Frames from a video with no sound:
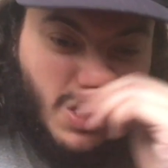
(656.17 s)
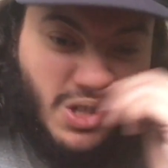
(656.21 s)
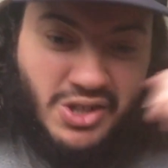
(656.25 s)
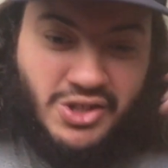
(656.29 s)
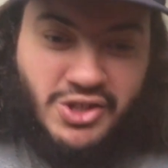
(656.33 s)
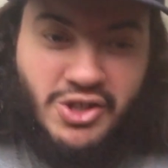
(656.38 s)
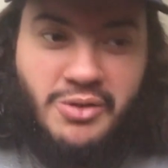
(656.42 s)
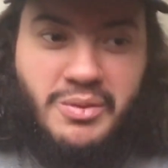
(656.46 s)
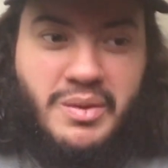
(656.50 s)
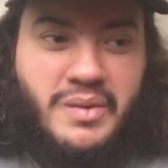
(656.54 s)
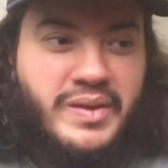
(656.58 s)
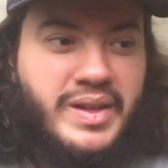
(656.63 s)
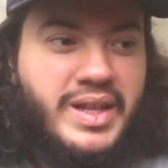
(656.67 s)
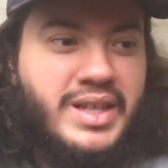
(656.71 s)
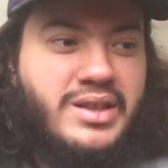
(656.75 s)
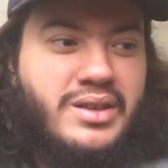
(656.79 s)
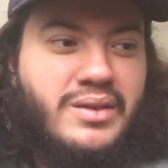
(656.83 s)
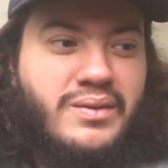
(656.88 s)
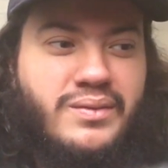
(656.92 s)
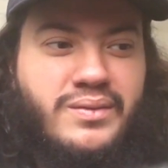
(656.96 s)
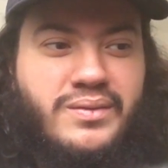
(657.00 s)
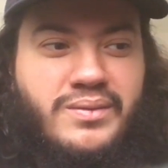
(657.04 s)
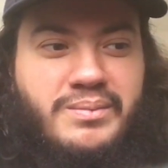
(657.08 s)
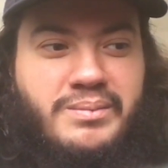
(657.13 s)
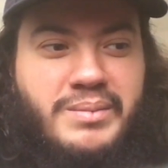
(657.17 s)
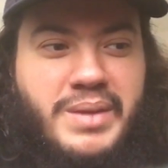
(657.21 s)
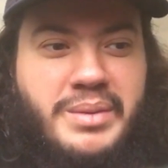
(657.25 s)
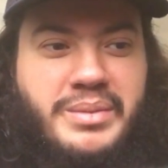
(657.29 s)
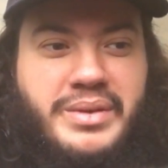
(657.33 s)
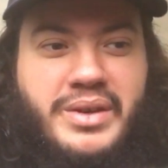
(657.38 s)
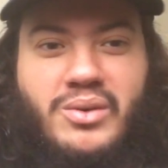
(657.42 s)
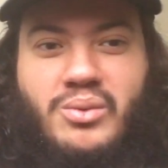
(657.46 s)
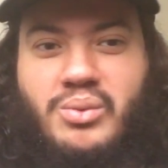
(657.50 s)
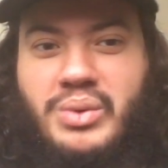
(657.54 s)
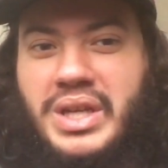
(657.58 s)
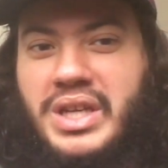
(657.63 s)
It was over for like
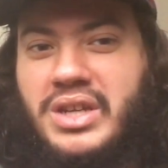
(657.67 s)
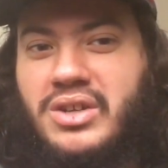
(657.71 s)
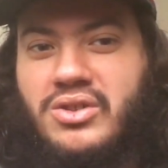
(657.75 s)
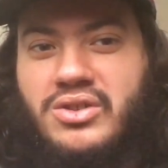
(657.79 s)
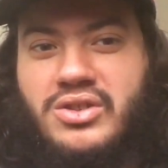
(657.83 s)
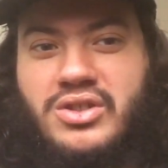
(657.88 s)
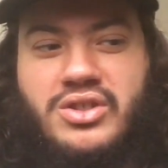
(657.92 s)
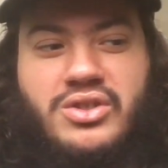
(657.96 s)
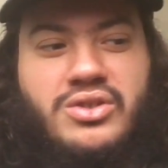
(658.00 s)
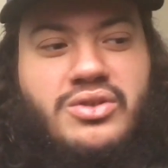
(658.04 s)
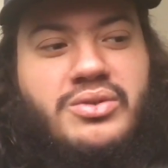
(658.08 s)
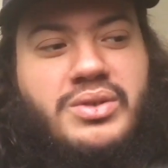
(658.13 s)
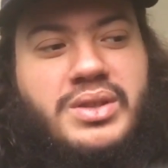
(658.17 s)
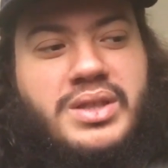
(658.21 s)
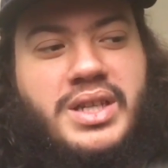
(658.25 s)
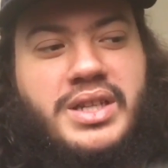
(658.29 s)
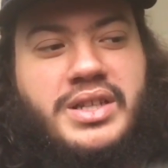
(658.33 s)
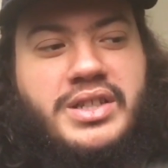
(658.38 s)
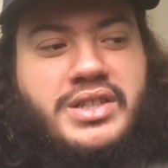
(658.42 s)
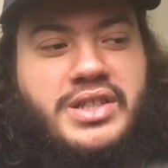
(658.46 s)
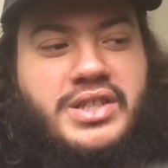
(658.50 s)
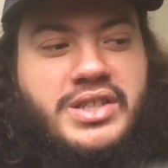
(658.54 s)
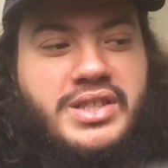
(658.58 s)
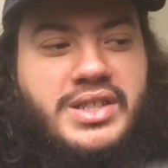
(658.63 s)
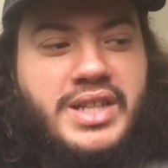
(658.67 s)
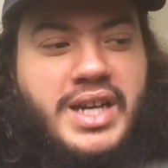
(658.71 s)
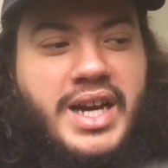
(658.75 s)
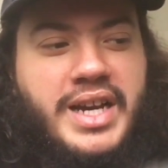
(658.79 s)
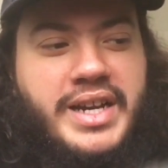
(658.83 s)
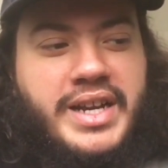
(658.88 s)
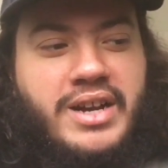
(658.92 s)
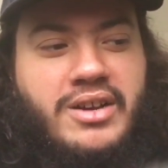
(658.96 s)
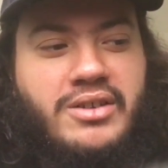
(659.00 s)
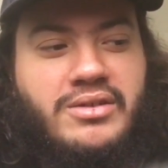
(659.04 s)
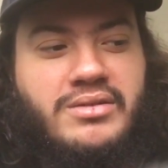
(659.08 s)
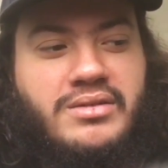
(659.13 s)
maybe a week or two, and then it just
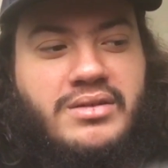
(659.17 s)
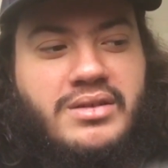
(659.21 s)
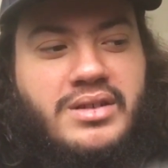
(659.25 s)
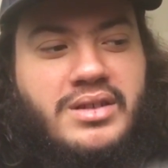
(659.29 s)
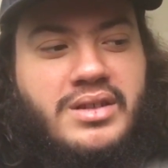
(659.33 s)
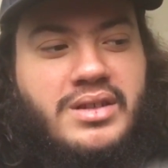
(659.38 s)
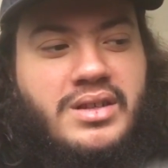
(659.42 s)
died out.